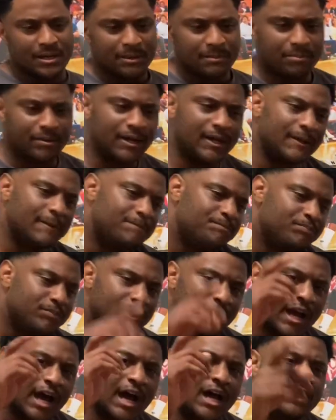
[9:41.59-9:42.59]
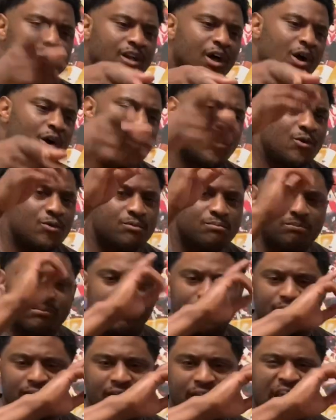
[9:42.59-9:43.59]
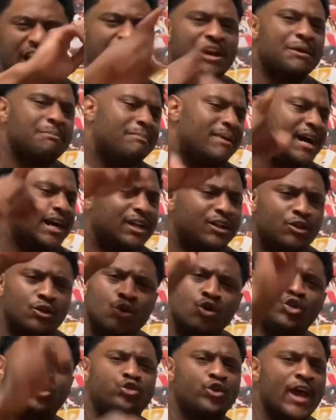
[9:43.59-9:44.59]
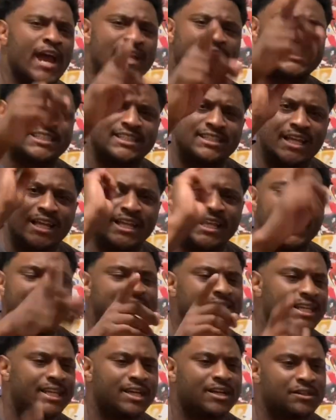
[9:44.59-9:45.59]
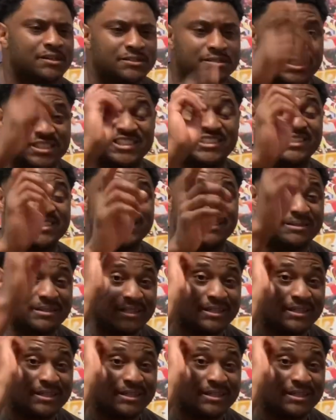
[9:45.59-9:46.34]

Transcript: But I know everybody who trashing these sneakers, it, it,